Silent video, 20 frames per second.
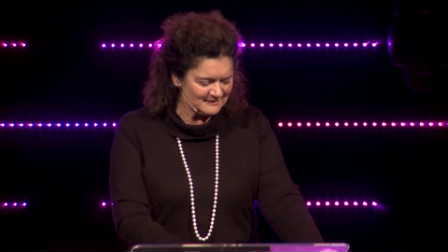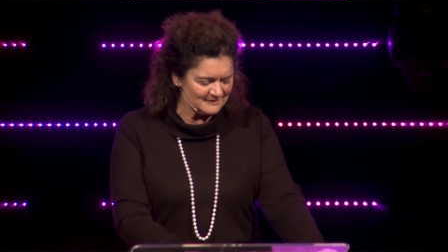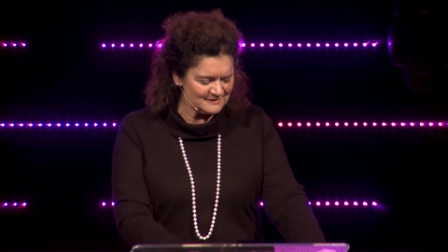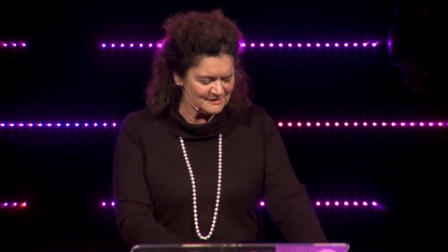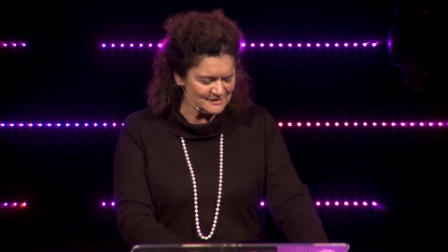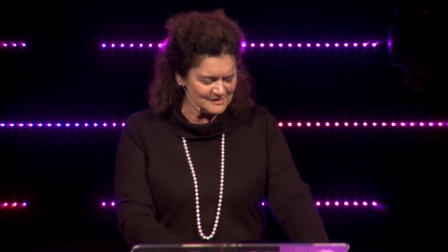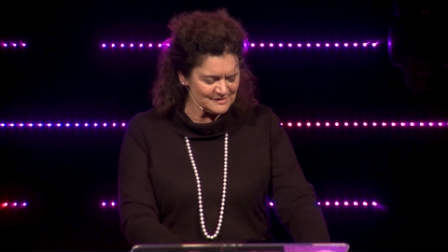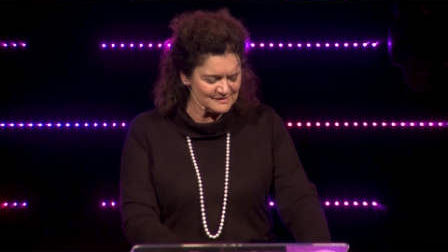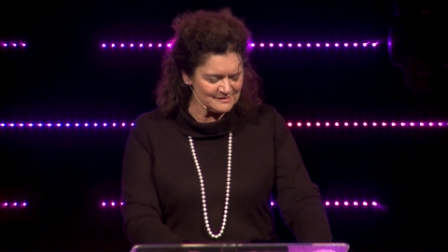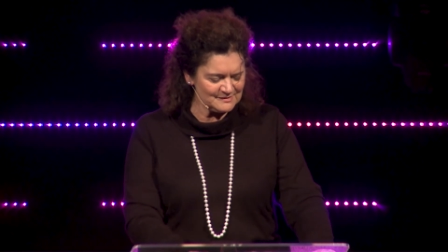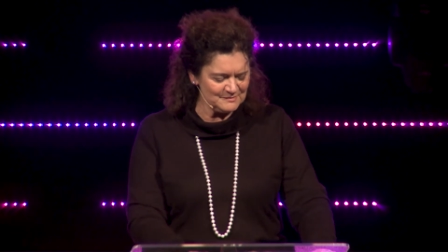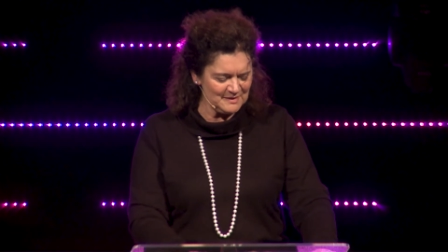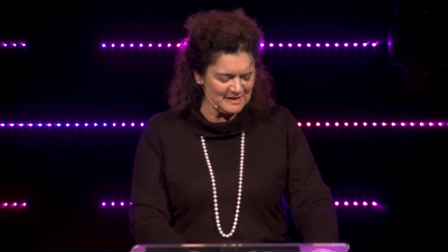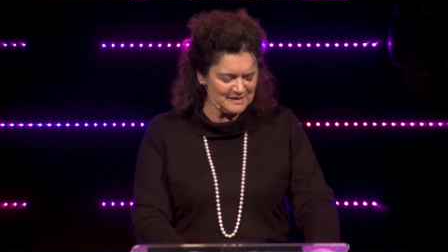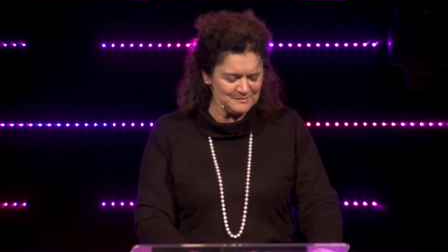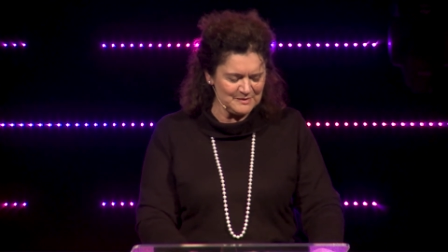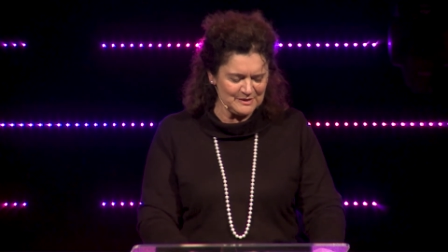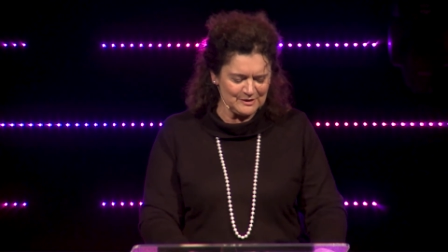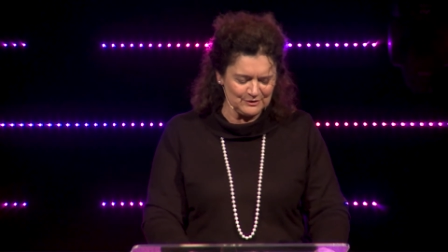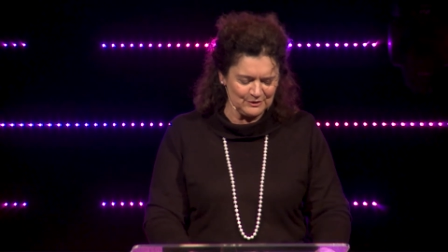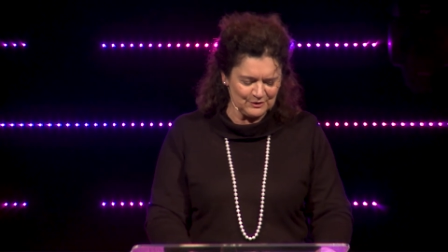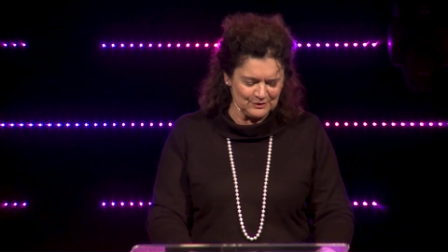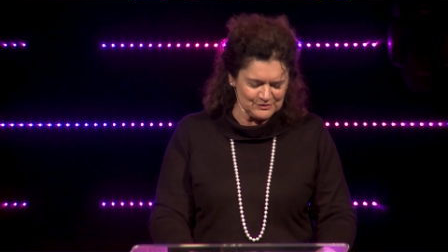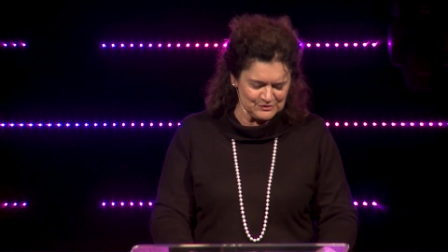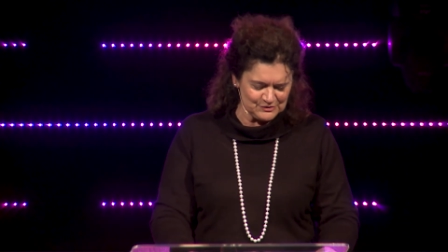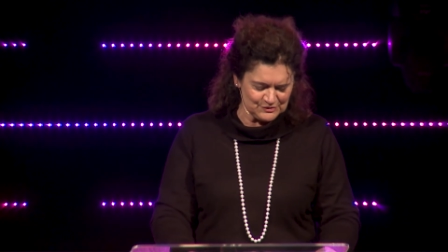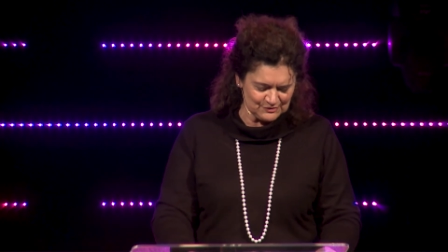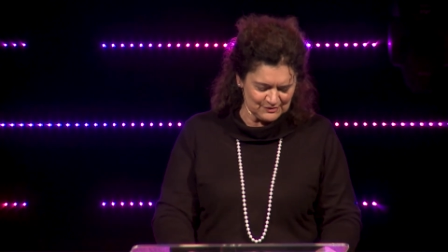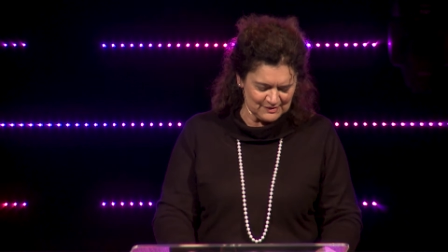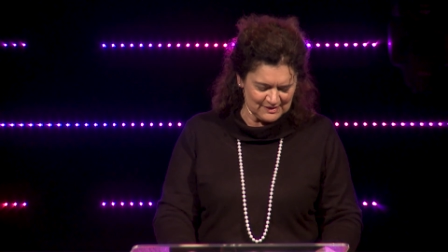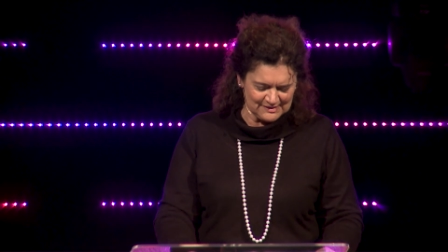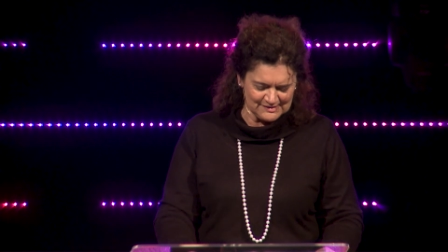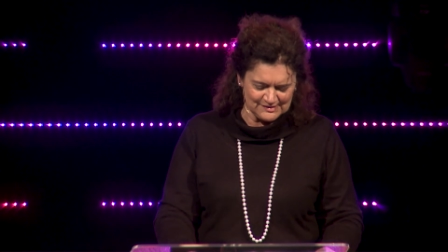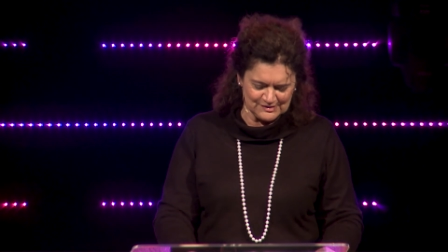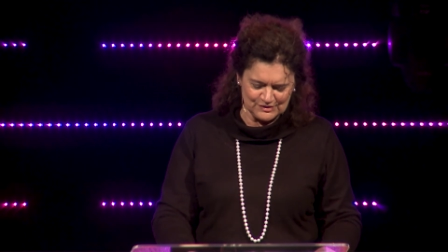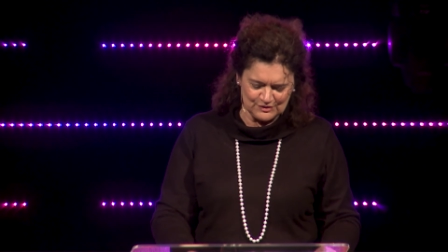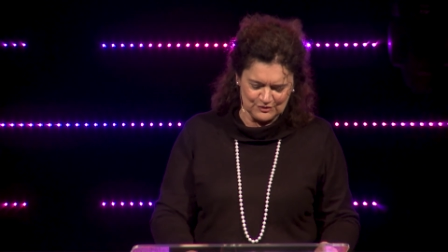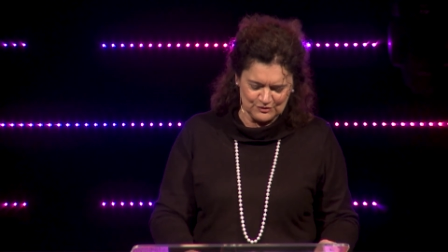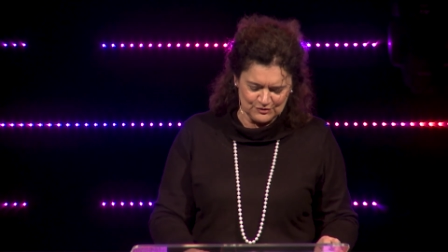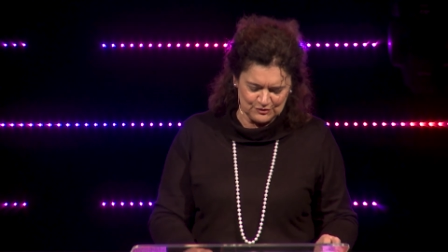Just maybe close your eyes
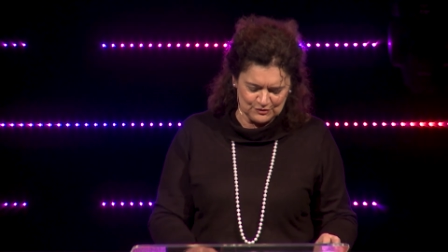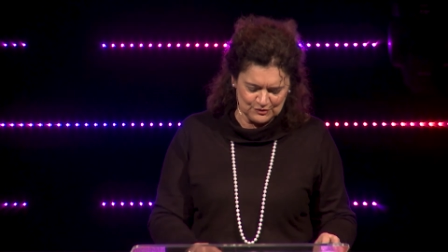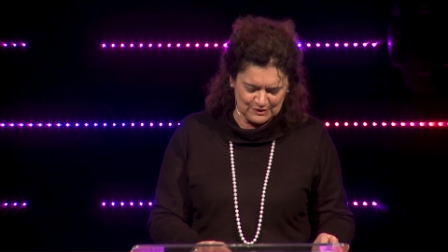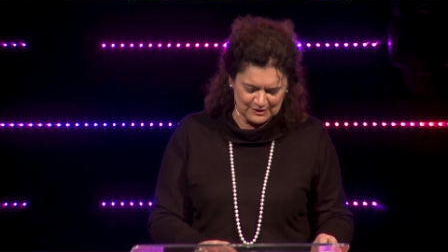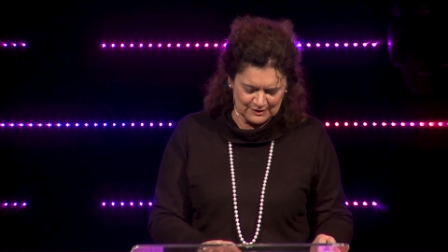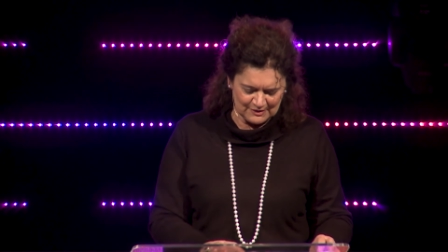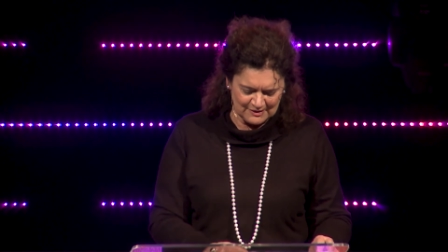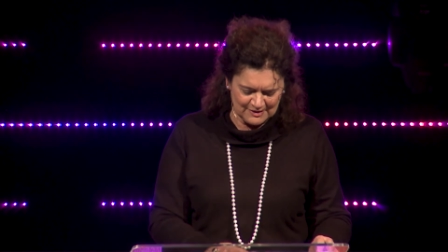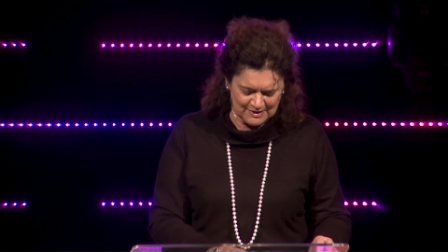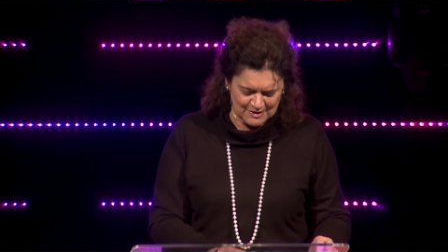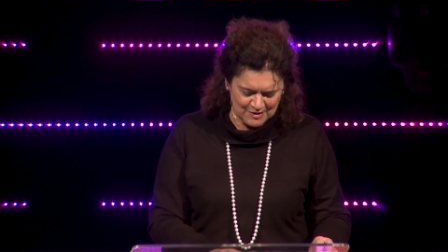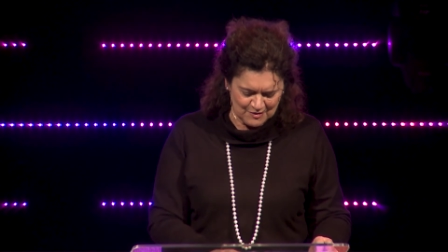so you can